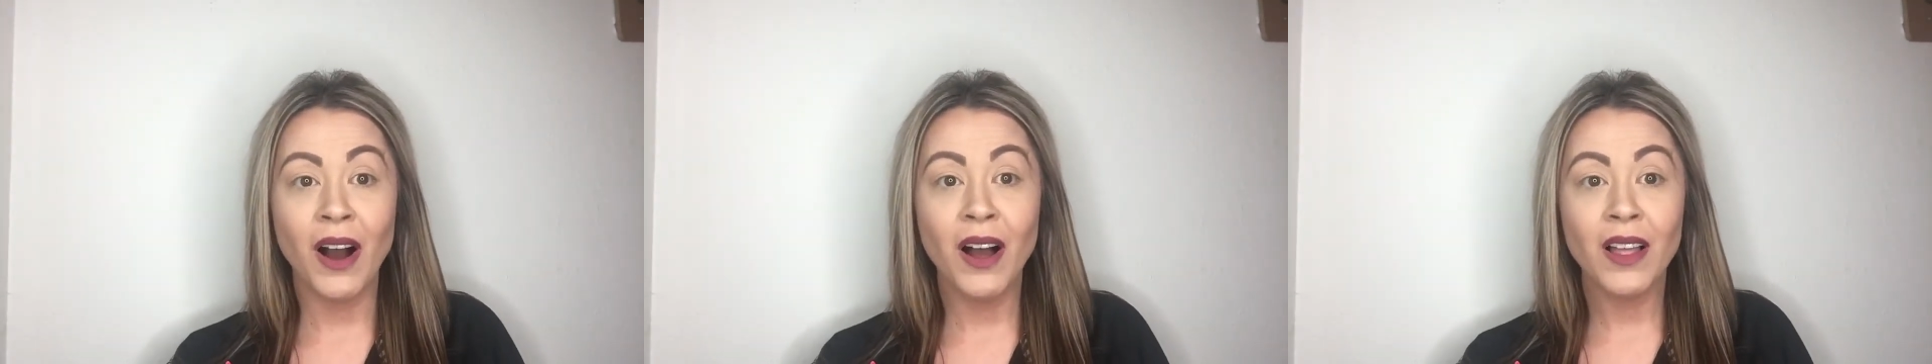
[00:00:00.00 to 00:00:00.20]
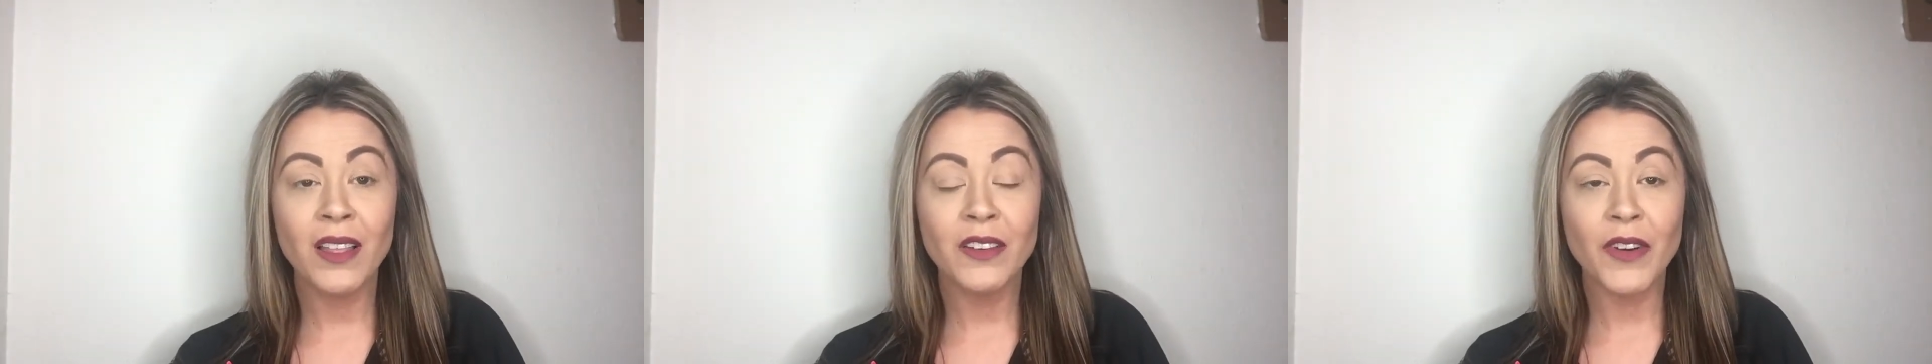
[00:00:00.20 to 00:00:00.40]

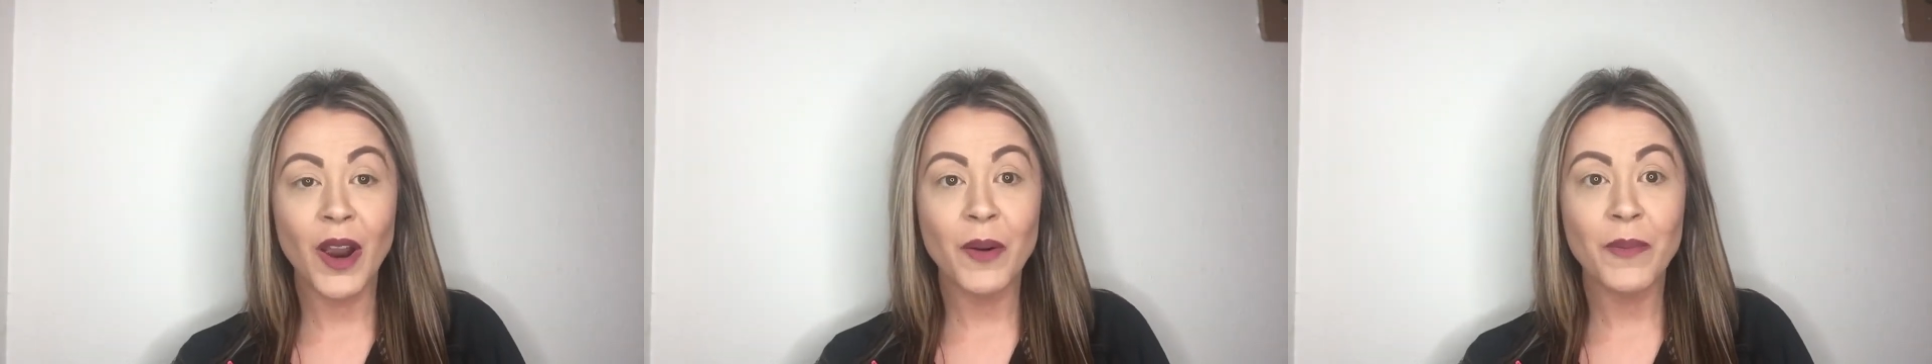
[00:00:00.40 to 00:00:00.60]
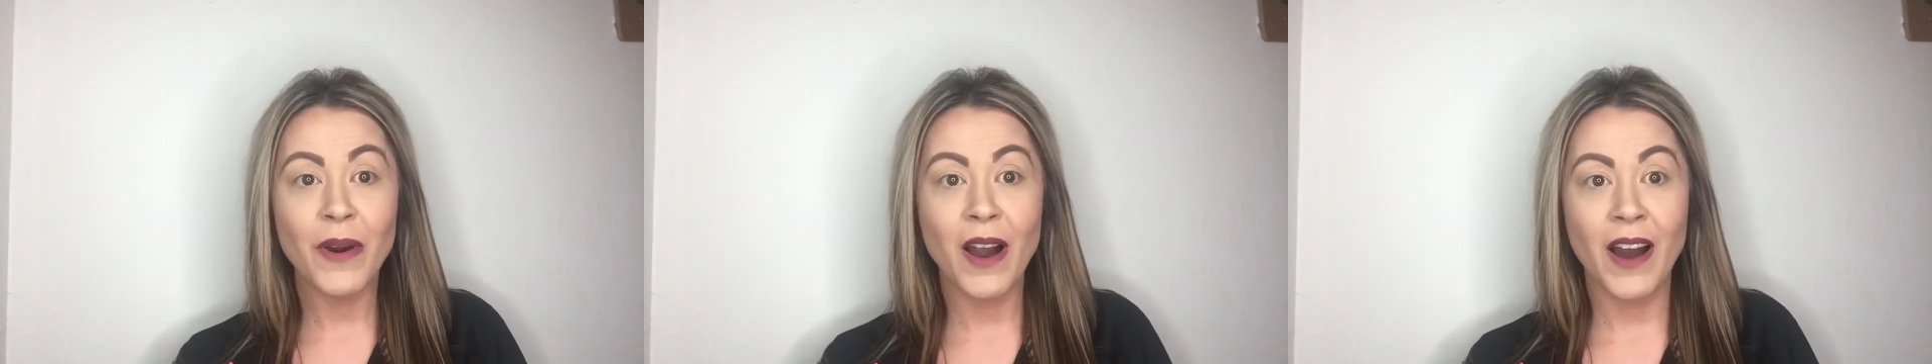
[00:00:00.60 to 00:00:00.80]
all of
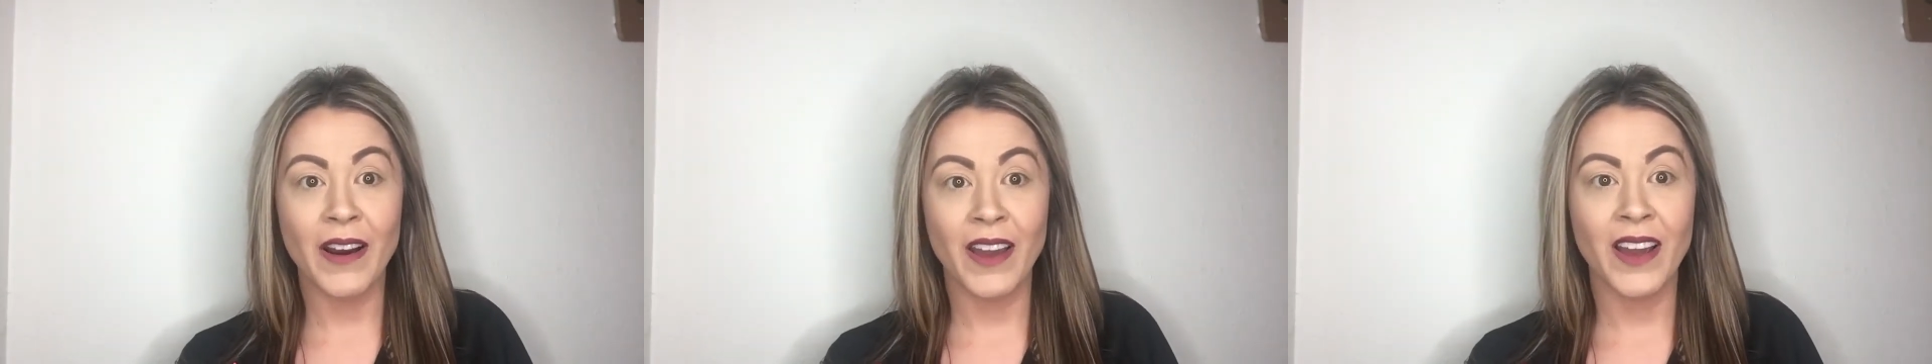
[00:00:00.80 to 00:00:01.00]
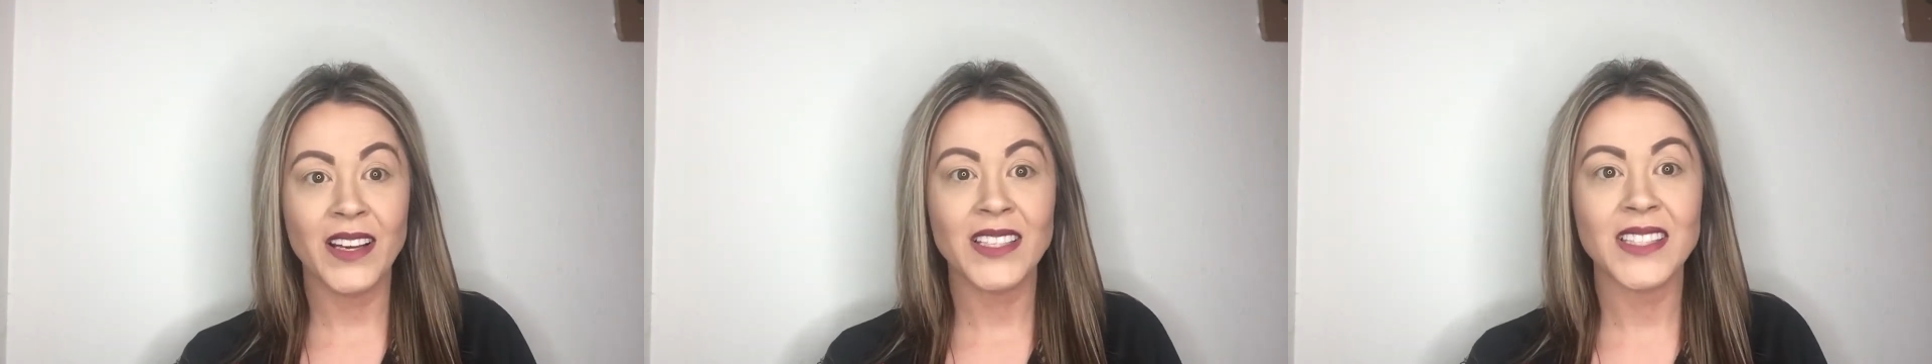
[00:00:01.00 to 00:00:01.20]
our
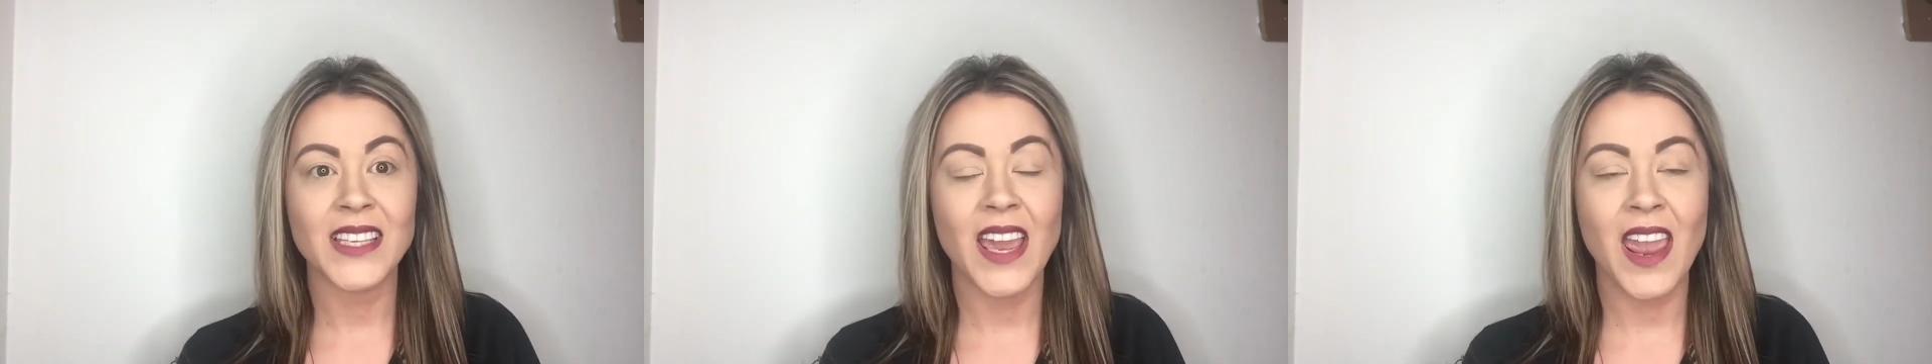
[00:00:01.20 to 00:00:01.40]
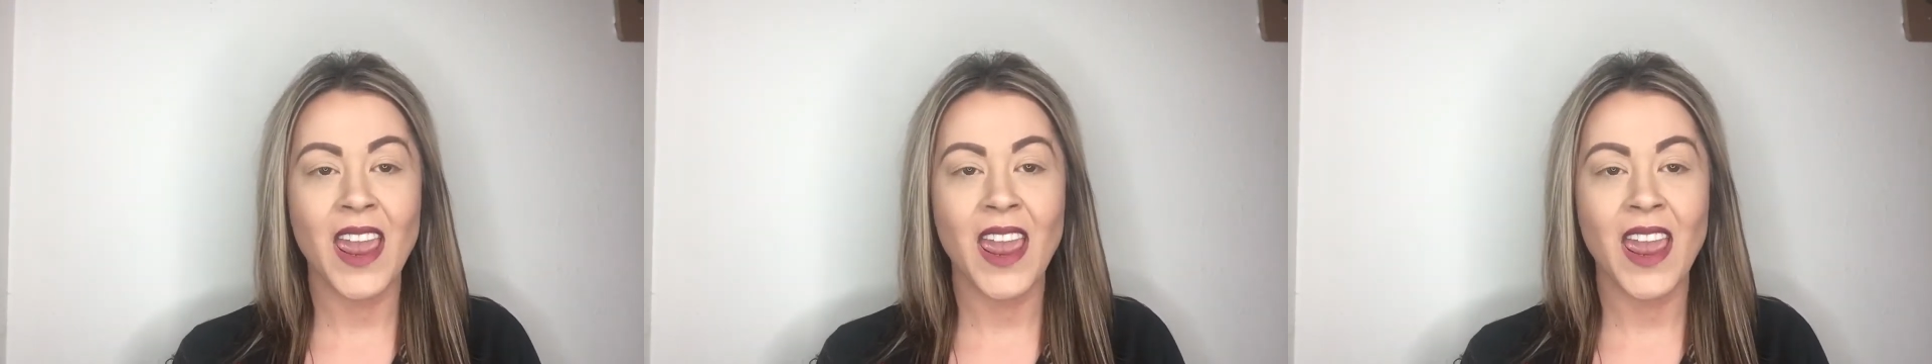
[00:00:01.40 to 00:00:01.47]
products,